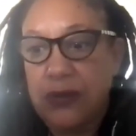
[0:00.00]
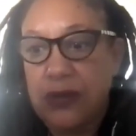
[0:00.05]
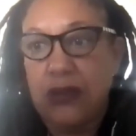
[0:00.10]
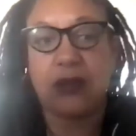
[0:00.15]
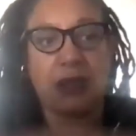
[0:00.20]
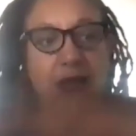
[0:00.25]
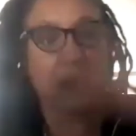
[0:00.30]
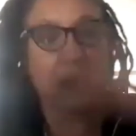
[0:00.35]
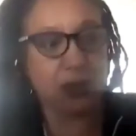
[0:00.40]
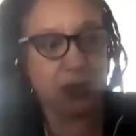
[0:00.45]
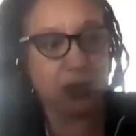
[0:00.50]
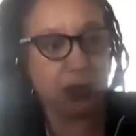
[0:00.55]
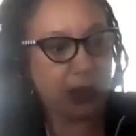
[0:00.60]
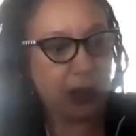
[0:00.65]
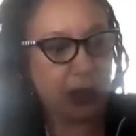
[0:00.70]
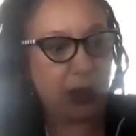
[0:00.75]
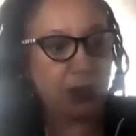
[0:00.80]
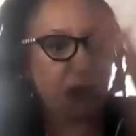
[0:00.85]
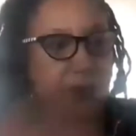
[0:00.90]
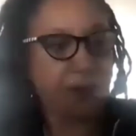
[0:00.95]

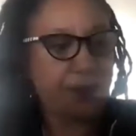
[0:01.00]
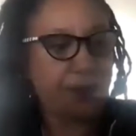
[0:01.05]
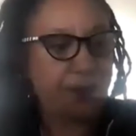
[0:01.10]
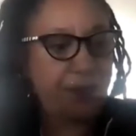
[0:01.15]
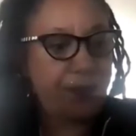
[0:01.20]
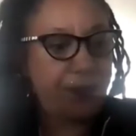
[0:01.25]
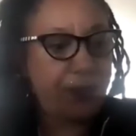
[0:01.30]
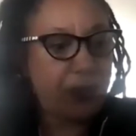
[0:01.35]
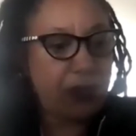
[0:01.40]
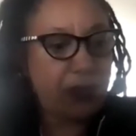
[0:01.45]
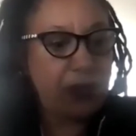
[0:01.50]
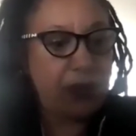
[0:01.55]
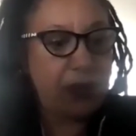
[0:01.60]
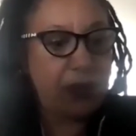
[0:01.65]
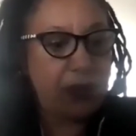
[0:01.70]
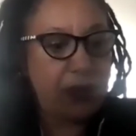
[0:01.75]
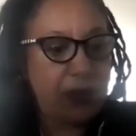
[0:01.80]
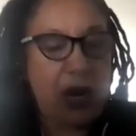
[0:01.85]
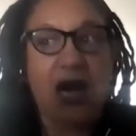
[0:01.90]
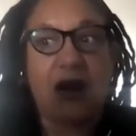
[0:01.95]
their
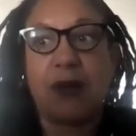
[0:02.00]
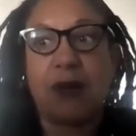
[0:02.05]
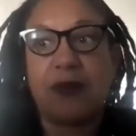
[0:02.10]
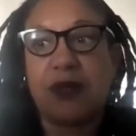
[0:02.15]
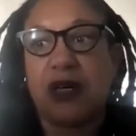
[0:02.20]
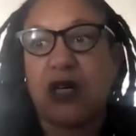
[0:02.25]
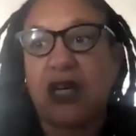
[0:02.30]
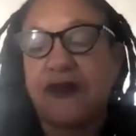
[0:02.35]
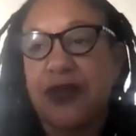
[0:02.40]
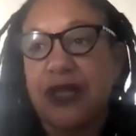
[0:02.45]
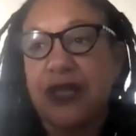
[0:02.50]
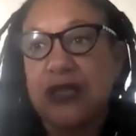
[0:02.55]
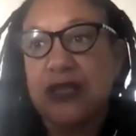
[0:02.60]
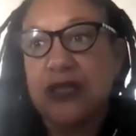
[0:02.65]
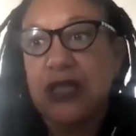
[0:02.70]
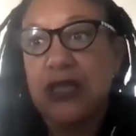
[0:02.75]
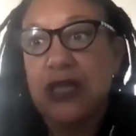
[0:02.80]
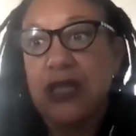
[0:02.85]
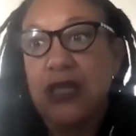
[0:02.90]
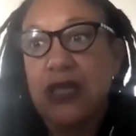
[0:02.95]
higher ups
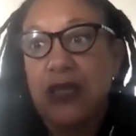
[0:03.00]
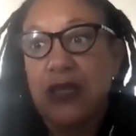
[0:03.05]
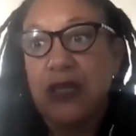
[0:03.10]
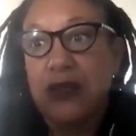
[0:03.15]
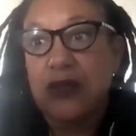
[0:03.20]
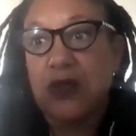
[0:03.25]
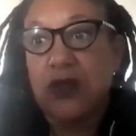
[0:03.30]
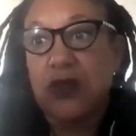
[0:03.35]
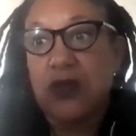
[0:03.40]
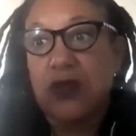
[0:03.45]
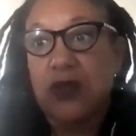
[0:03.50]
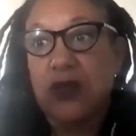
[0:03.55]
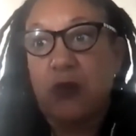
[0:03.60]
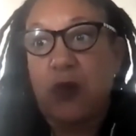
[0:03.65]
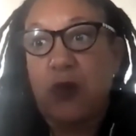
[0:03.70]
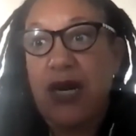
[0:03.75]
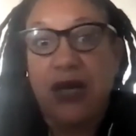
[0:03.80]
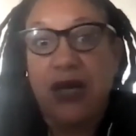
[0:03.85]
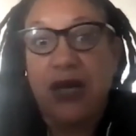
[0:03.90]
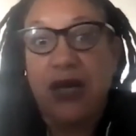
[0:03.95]
office and
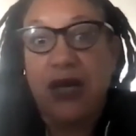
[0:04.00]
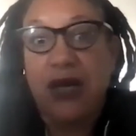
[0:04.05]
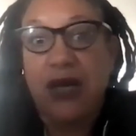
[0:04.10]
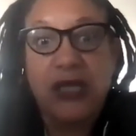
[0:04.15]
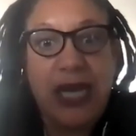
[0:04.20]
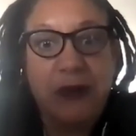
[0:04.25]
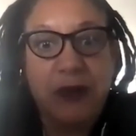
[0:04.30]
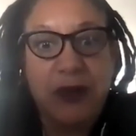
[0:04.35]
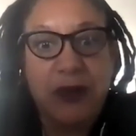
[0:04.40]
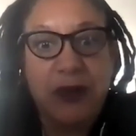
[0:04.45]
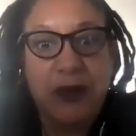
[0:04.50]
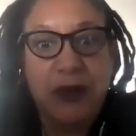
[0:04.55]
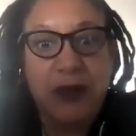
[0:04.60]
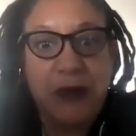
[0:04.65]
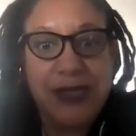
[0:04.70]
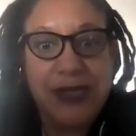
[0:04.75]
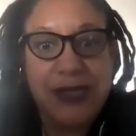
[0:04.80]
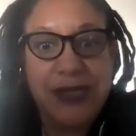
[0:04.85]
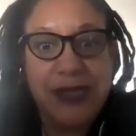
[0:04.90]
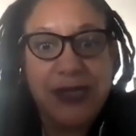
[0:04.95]
told that the White House didn't
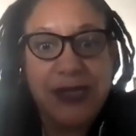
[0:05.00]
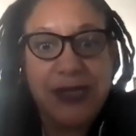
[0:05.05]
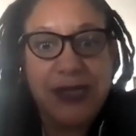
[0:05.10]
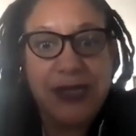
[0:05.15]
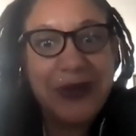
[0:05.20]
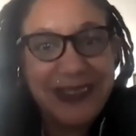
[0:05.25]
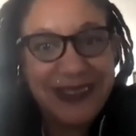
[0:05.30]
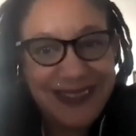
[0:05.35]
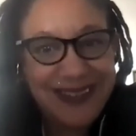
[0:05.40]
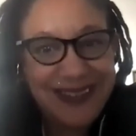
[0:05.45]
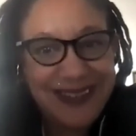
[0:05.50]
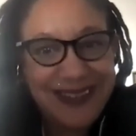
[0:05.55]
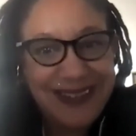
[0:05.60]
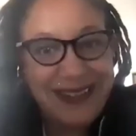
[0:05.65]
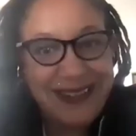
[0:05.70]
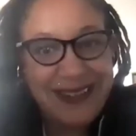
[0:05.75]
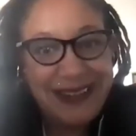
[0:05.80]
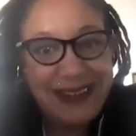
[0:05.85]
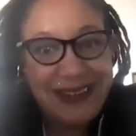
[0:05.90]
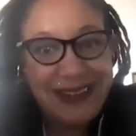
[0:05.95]
like what they were saying on
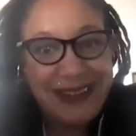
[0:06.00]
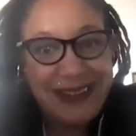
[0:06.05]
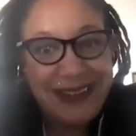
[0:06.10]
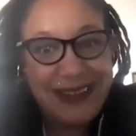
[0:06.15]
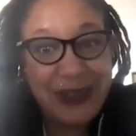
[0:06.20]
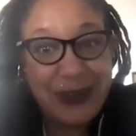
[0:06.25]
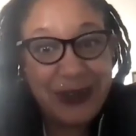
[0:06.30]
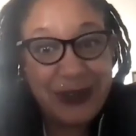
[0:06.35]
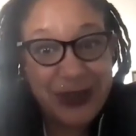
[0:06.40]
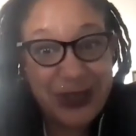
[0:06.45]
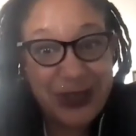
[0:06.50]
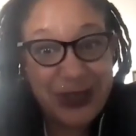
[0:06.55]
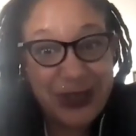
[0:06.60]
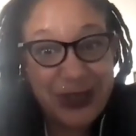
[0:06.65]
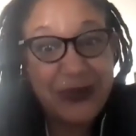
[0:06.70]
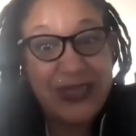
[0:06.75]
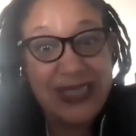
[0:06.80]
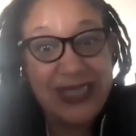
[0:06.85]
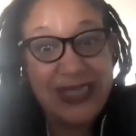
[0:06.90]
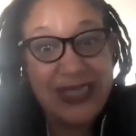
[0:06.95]

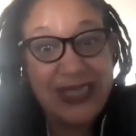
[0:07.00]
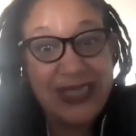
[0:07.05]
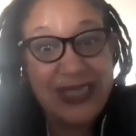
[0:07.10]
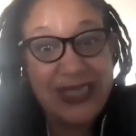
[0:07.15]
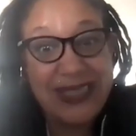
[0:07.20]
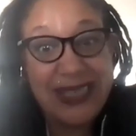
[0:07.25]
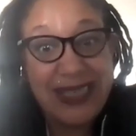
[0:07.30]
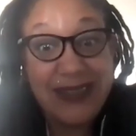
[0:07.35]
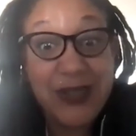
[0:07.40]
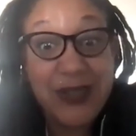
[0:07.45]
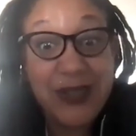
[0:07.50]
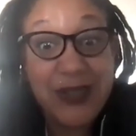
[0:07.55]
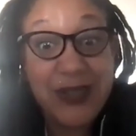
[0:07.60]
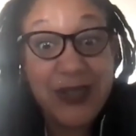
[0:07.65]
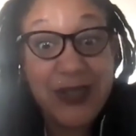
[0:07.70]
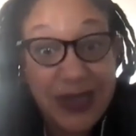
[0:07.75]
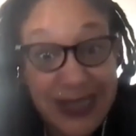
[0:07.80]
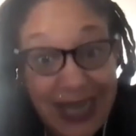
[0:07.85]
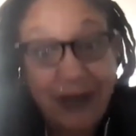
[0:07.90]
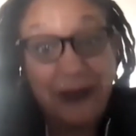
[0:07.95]
their show and that they
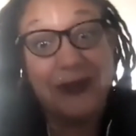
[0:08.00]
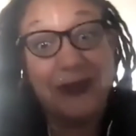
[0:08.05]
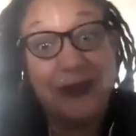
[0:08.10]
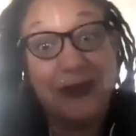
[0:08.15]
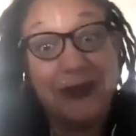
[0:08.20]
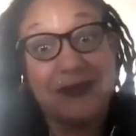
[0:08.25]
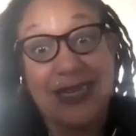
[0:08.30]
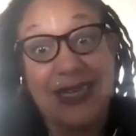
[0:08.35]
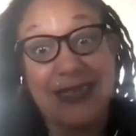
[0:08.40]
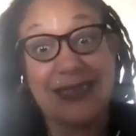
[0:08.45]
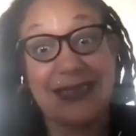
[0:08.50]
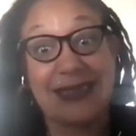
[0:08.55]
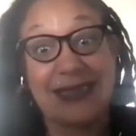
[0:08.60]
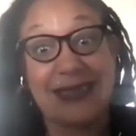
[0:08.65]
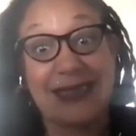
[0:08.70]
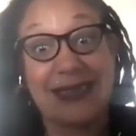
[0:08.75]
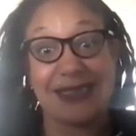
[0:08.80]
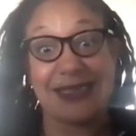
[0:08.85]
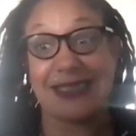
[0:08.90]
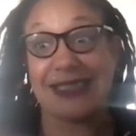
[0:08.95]
needed to tone it down,
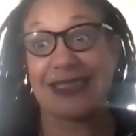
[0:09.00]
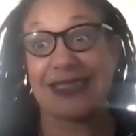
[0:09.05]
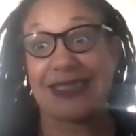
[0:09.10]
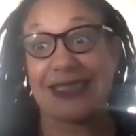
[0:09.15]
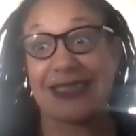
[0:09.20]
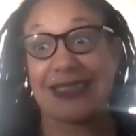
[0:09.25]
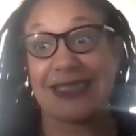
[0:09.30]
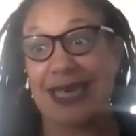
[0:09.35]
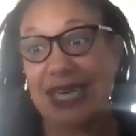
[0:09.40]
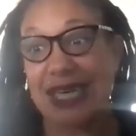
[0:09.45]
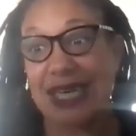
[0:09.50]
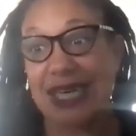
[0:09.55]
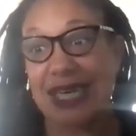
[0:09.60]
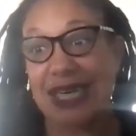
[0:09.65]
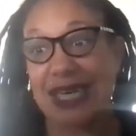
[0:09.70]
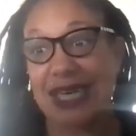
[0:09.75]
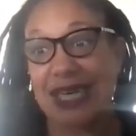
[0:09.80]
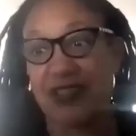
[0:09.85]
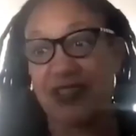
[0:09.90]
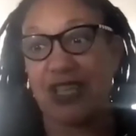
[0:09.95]
right? And this is just
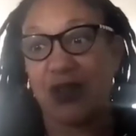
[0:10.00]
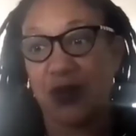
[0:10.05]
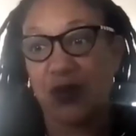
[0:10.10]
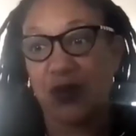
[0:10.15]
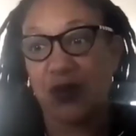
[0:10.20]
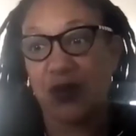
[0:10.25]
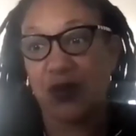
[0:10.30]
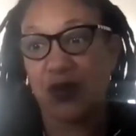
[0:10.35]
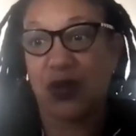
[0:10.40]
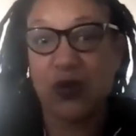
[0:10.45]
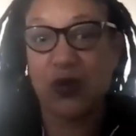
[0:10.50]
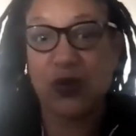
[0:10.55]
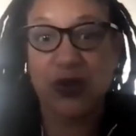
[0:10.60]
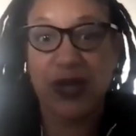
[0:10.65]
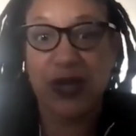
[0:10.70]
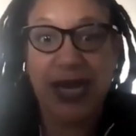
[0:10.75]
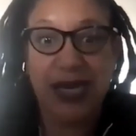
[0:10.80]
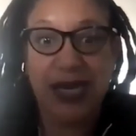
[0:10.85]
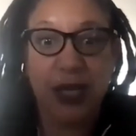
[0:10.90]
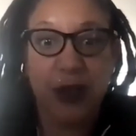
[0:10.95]
like 10, 15
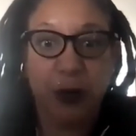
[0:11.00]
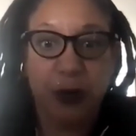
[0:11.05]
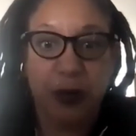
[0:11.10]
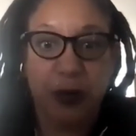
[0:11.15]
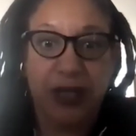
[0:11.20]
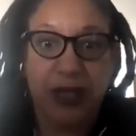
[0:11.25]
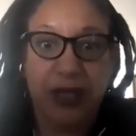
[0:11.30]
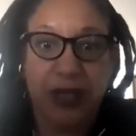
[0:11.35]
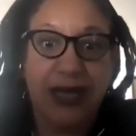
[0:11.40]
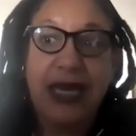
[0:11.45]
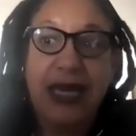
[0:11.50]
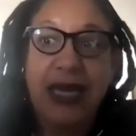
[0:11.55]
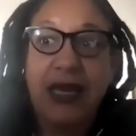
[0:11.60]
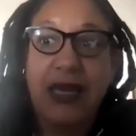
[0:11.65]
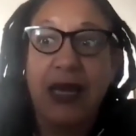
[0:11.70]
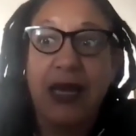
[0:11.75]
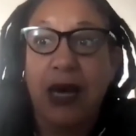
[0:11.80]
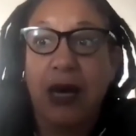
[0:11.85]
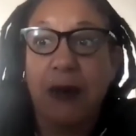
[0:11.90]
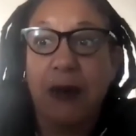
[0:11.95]
years ago. So that
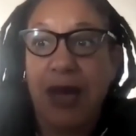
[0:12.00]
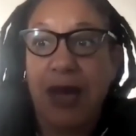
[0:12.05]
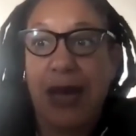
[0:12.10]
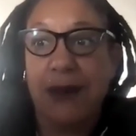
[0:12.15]
interplay